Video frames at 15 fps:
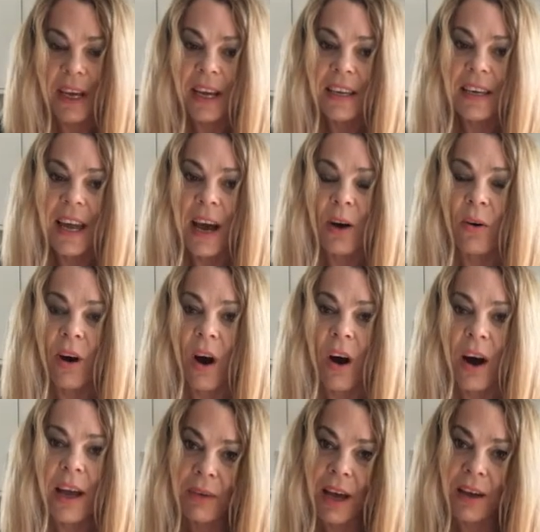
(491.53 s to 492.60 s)
Now,
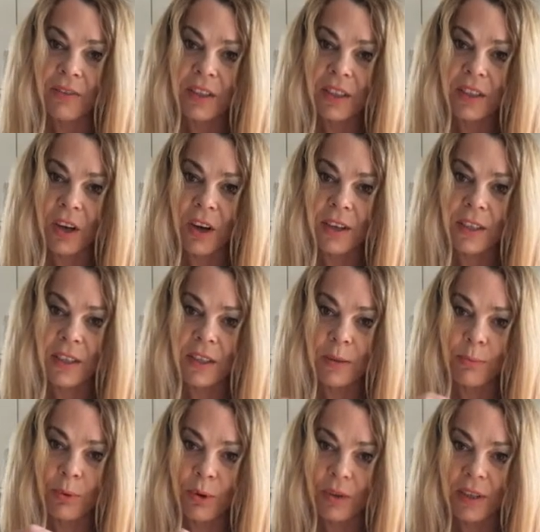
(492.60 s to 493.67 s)
I have started
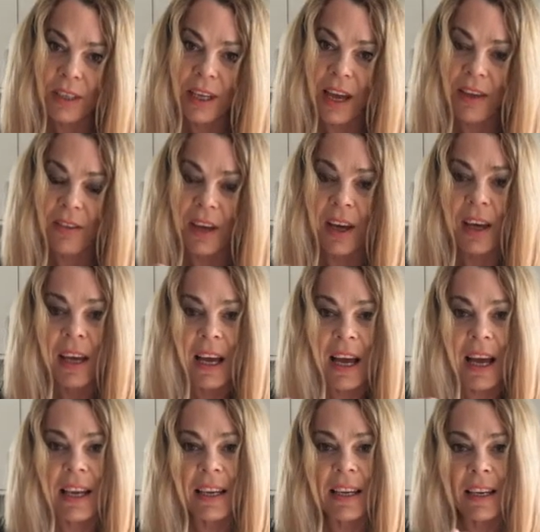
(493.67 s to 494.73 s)
to put together
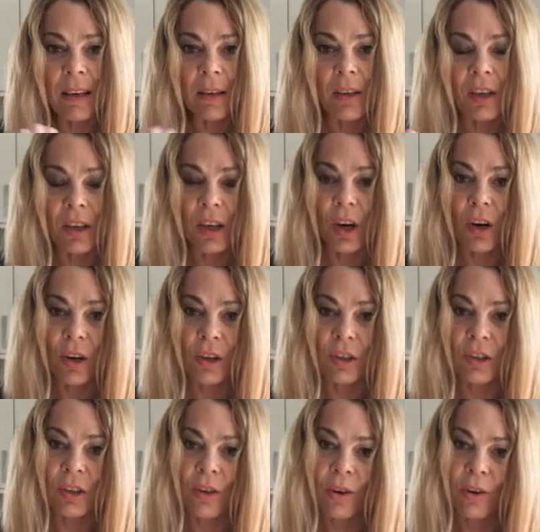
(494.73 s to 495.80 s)
a little
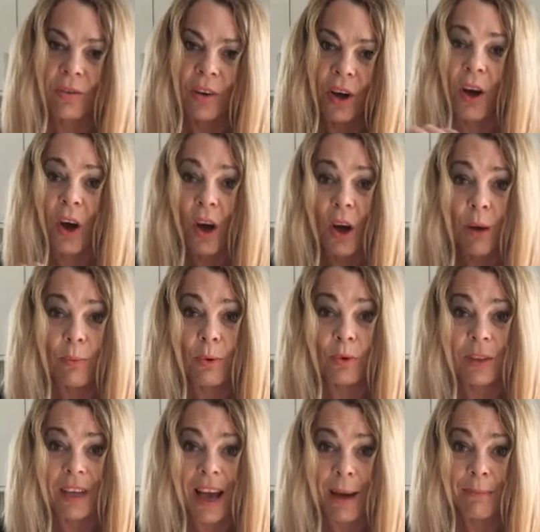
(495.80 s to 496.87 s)
concoction of
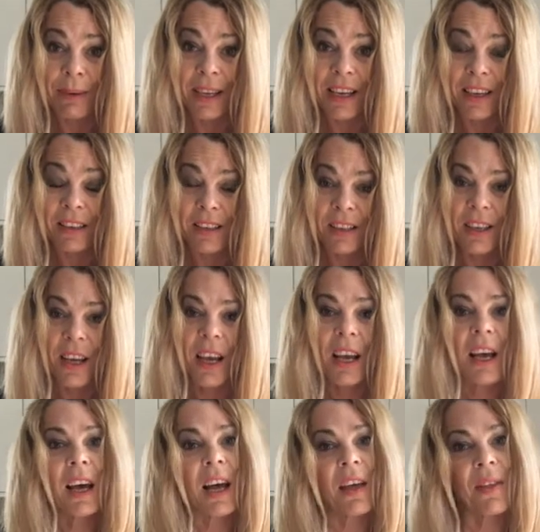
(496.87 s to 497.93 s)
herbal tablets
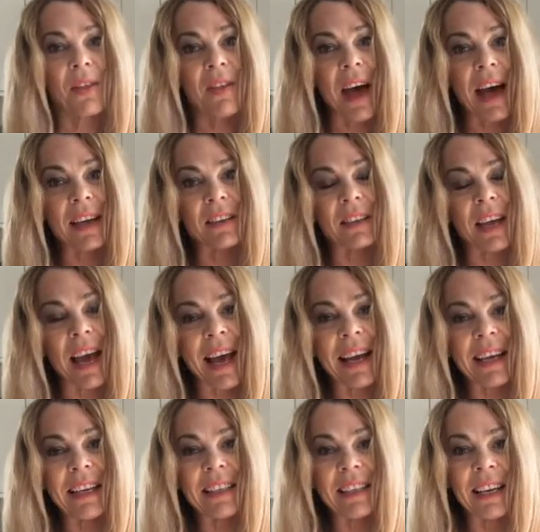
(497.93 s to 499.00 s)
that
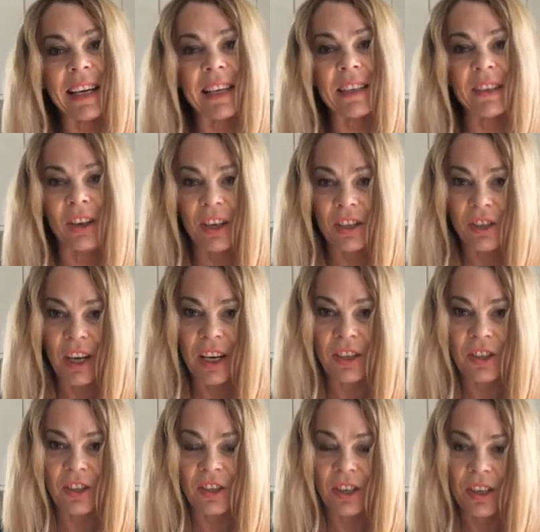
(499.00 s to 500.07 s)
aid in
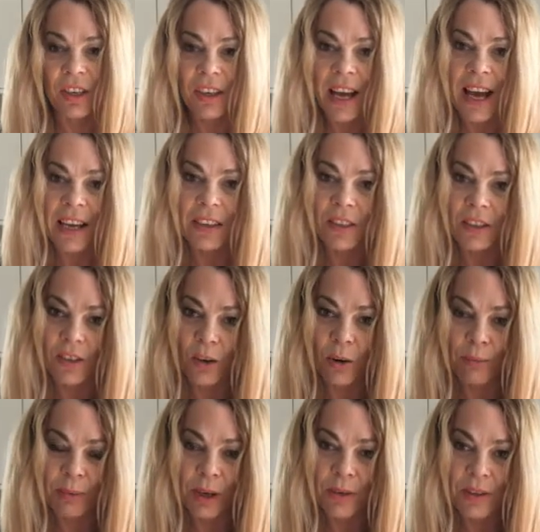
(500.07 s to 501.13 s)
digestion and
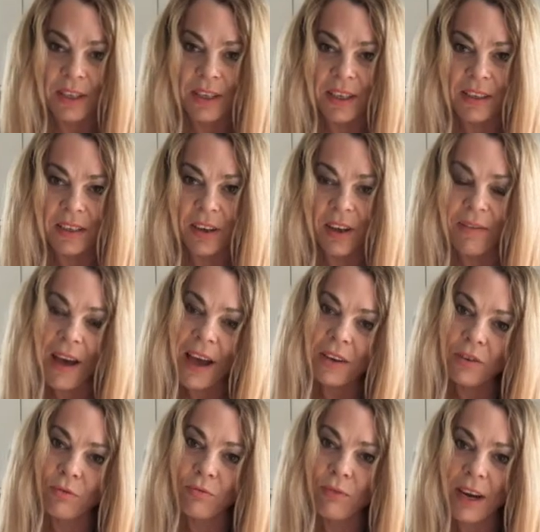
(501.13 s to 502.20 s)
stop bloatedness, and I've
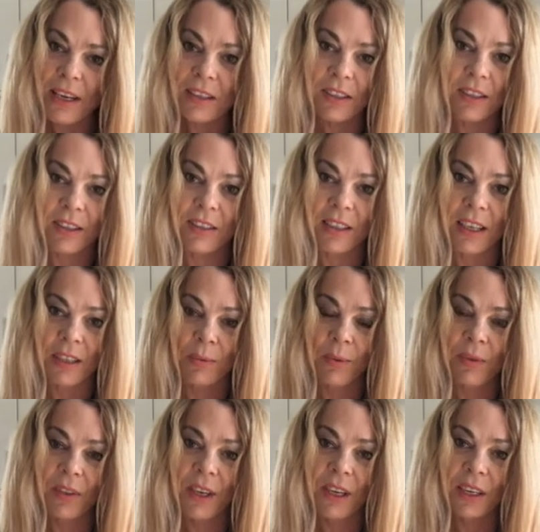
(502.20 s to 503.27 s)
had great success
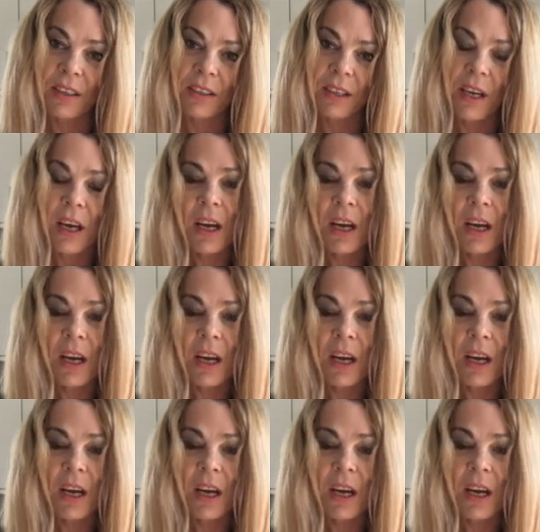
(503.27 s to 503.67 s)
with these.